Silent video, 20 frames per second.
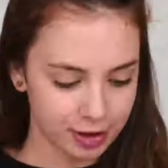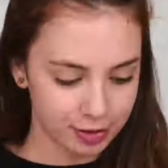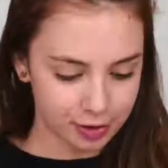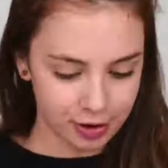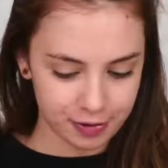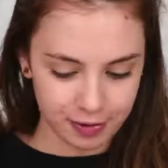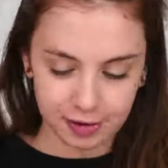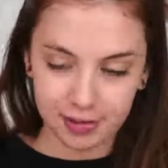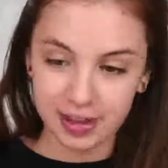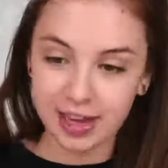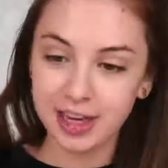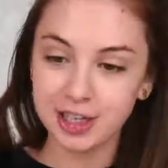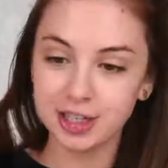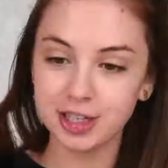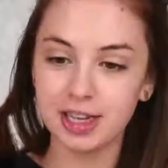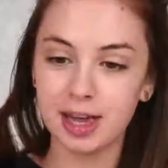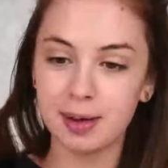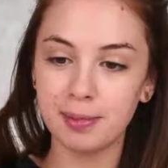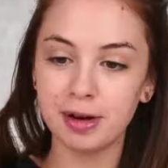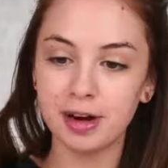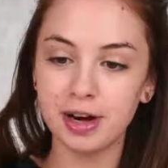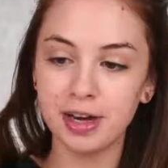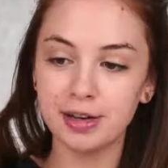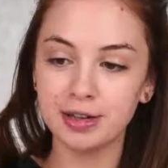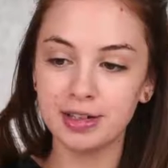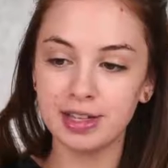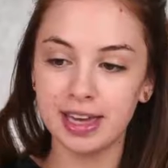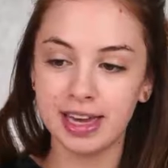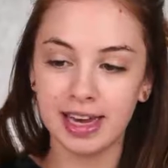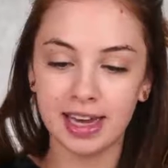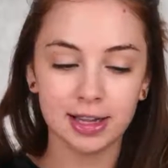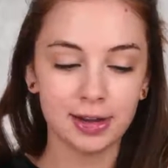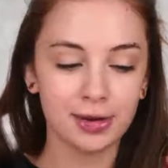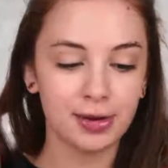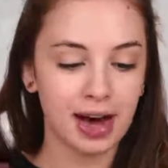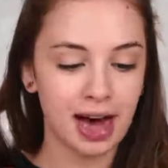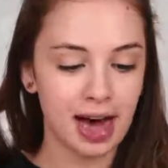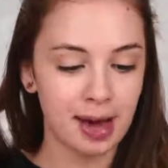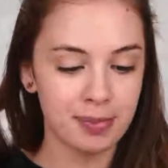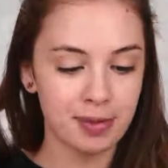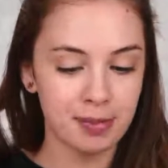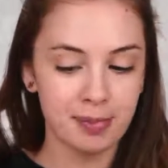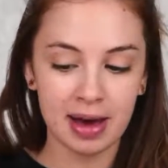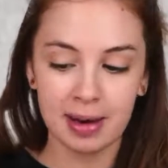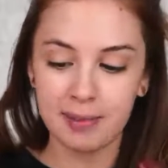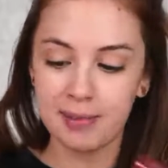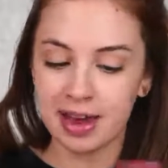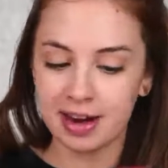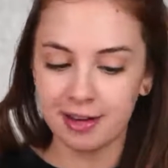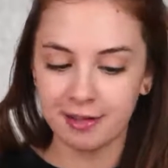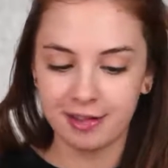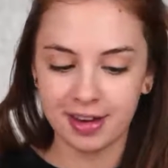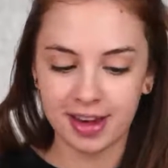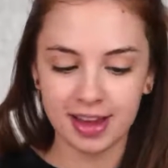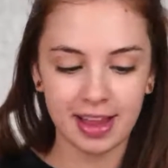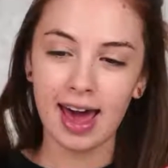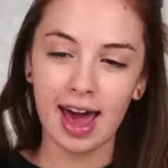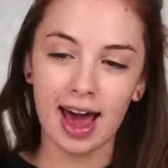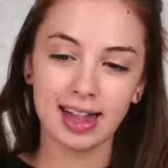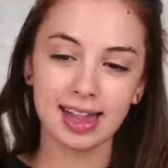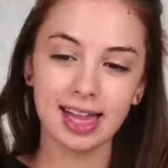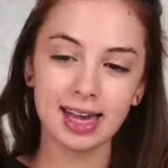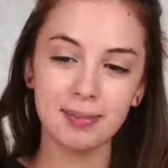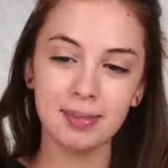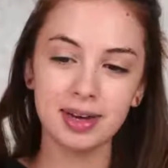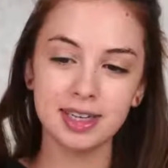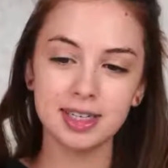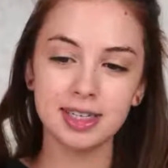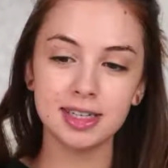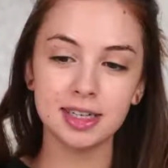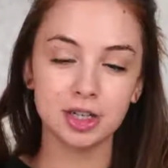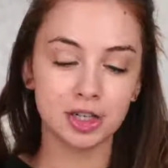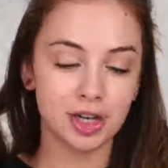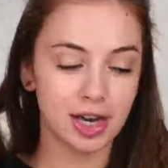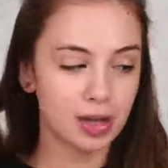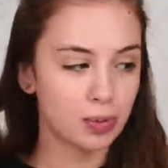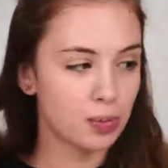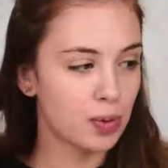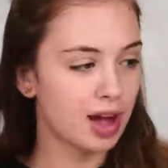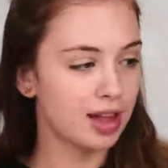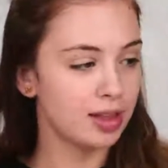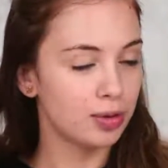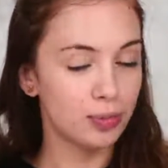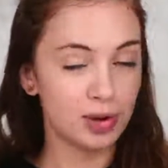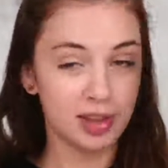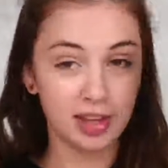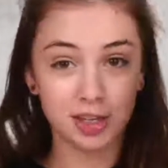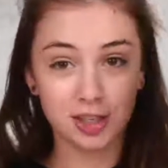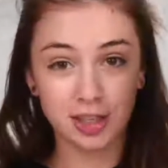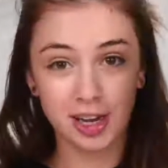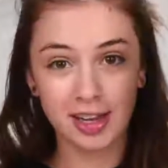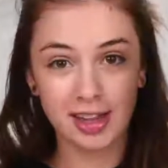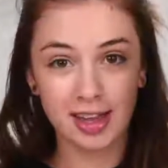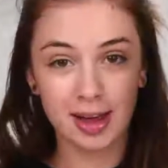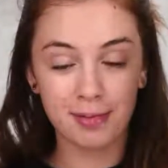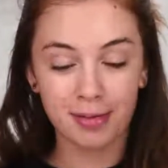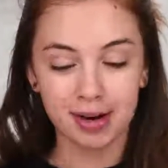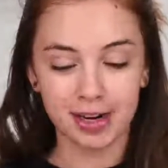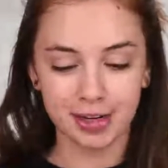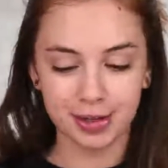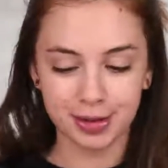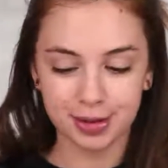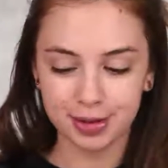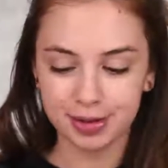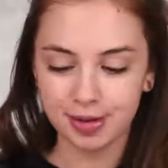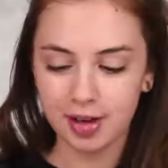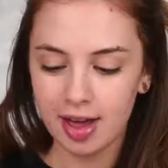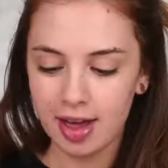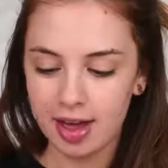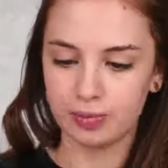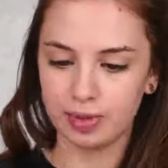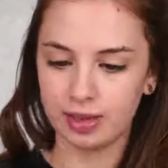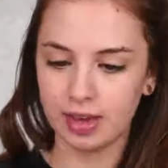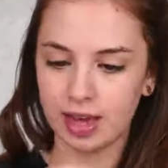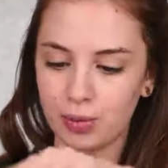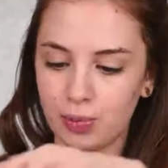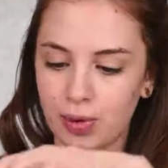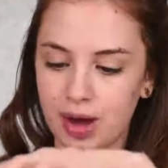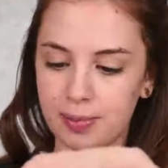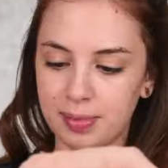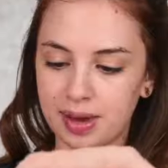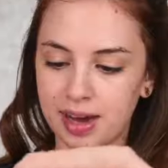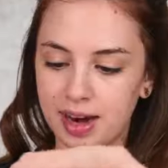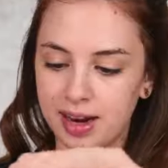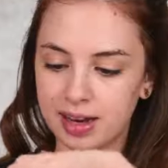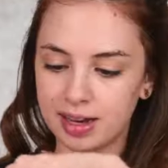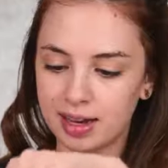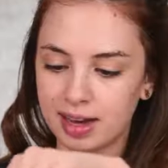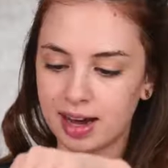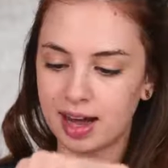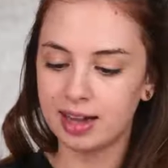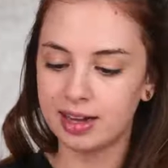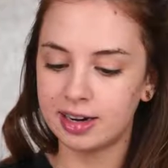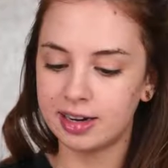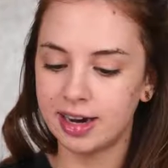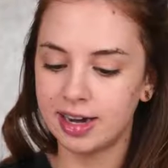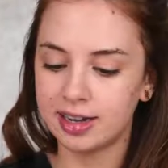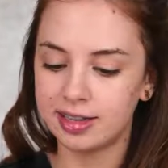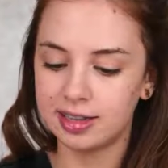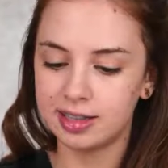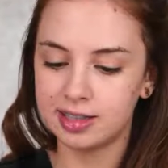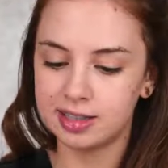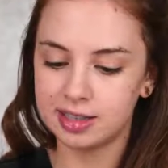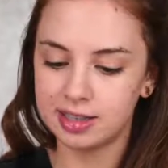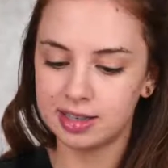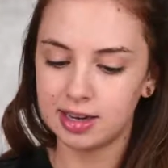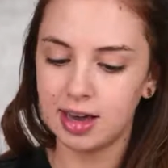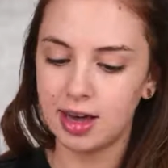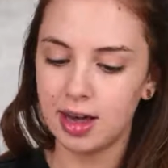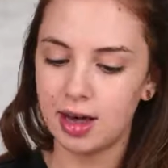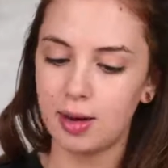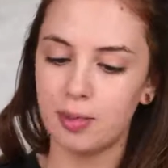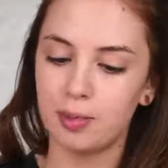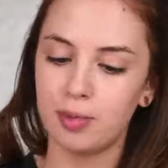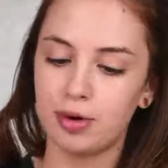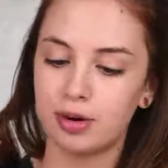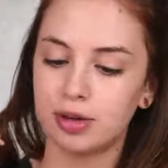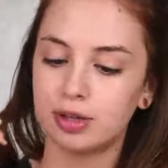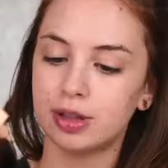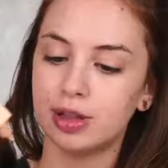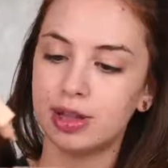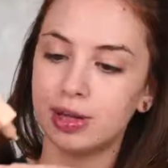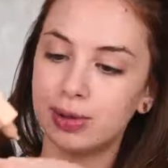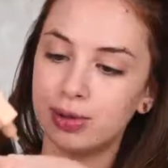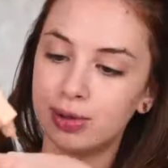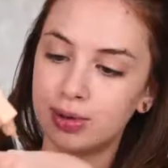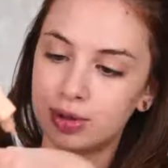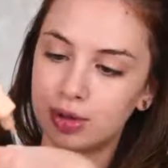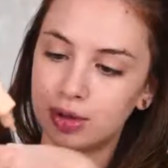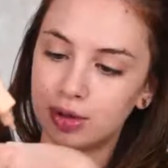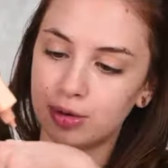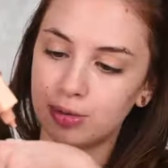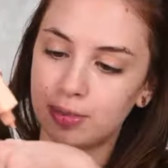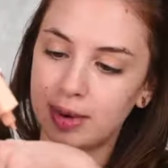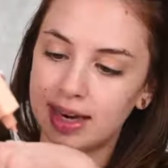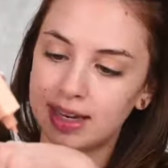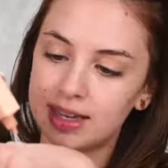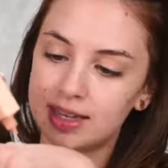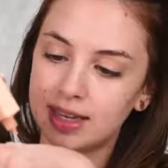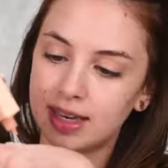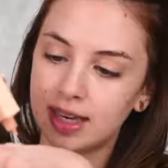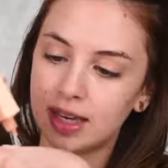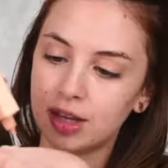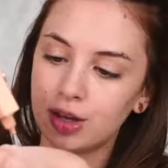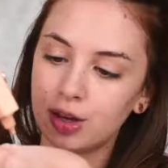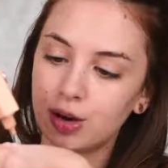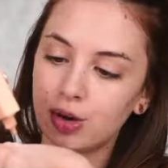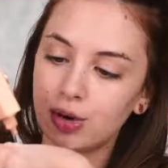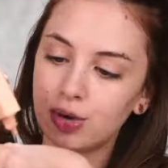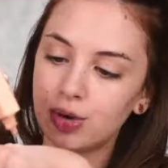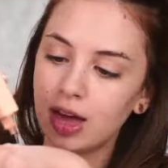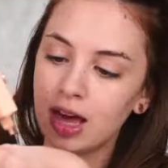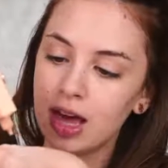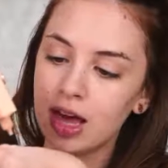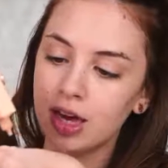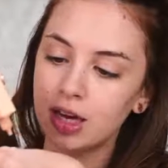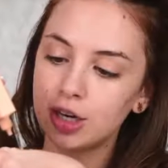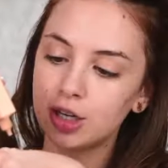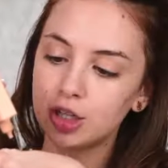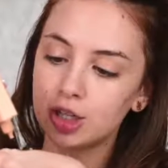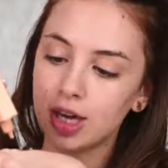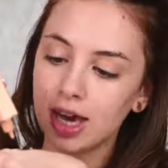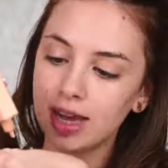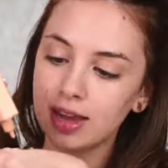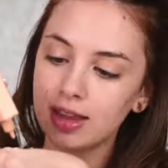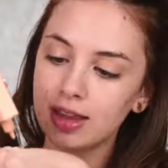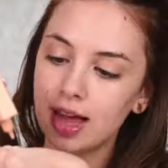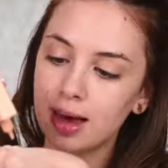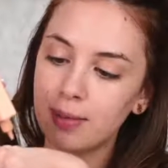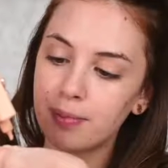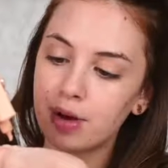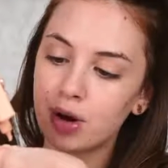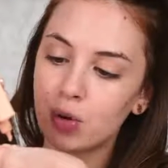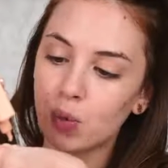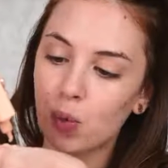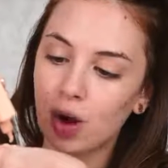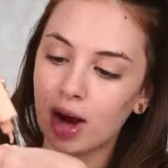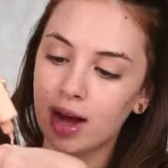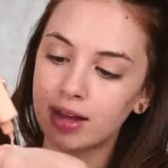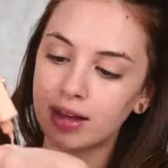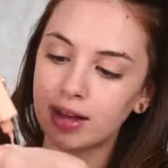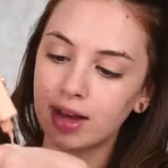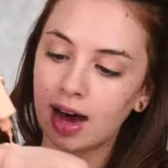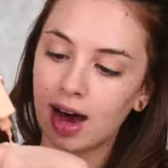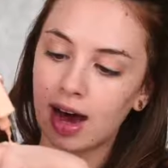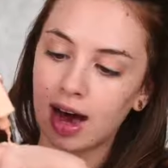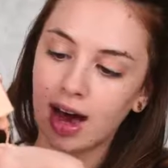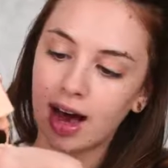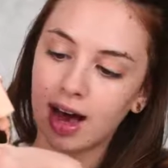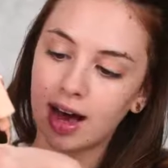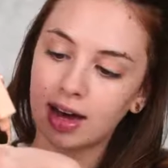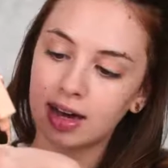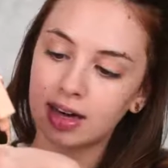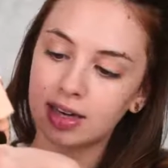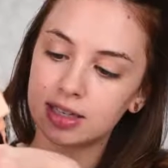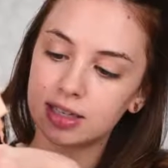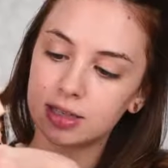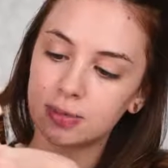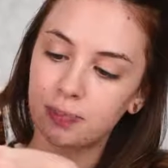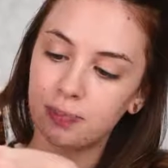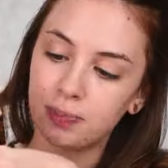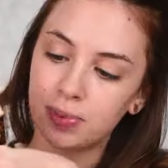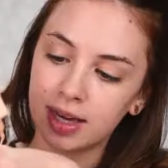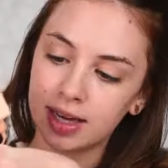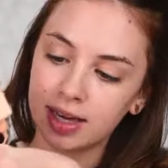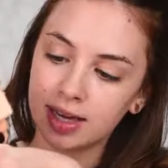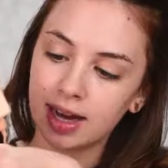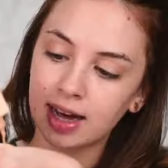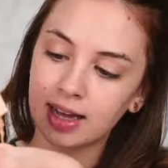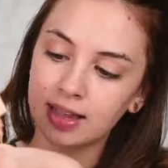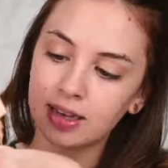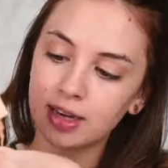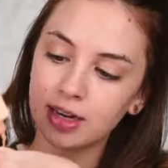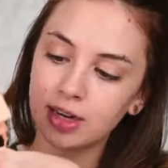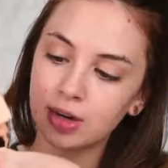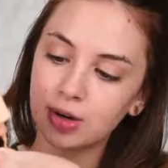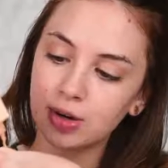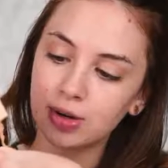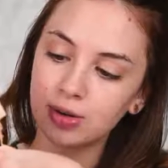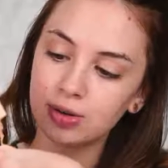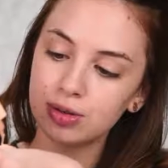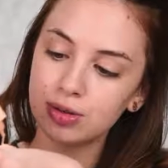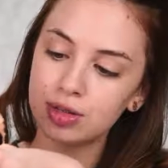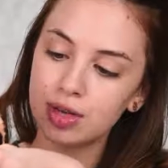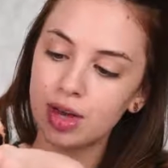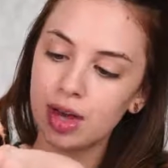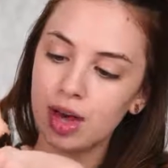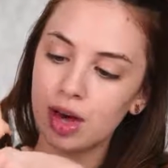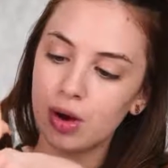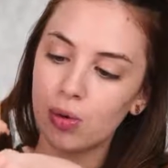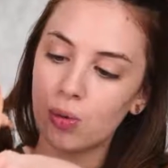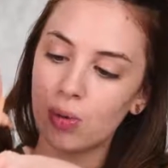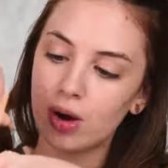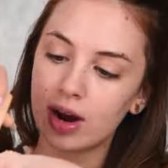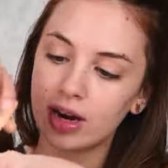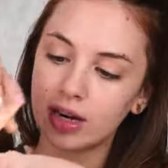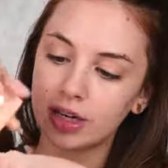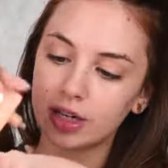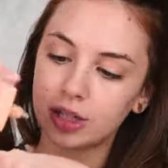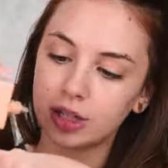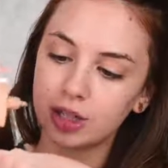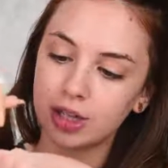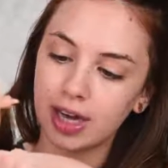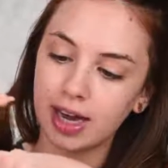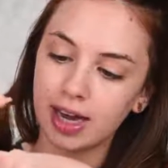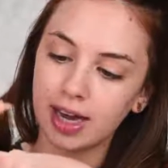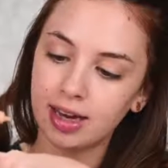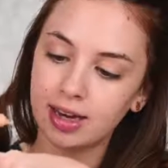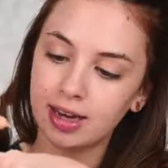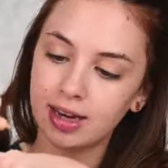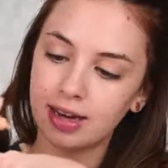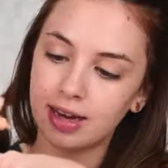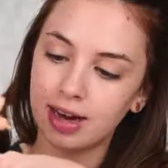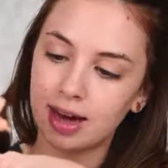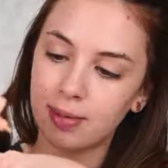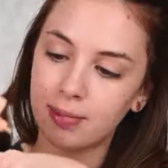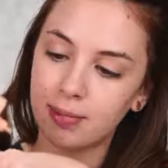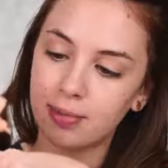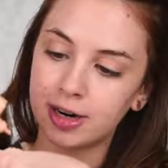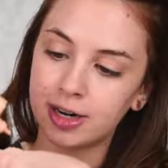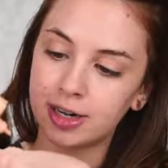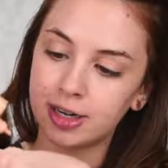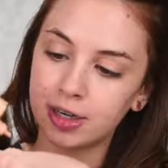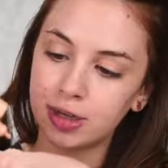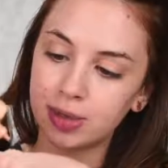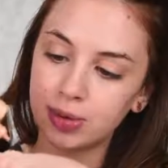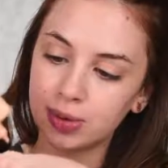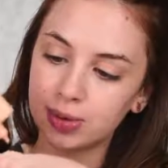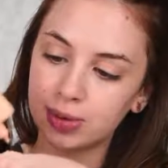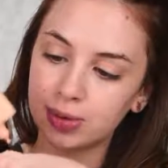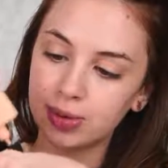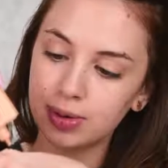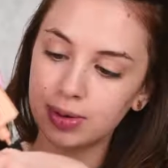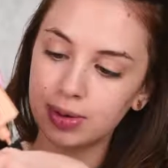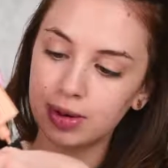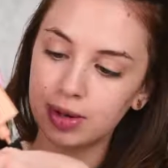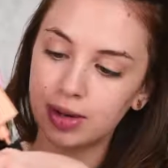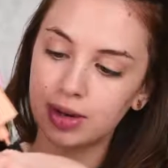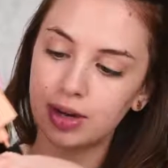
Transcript: For foundation, I'm gonna use the Hello Happy by Benefit. I like mixing the shade 1 with the shade number 2. That way I'm getting a color that it's more close to my skin tone. Shade number 1 has pink undertones, where shade number 2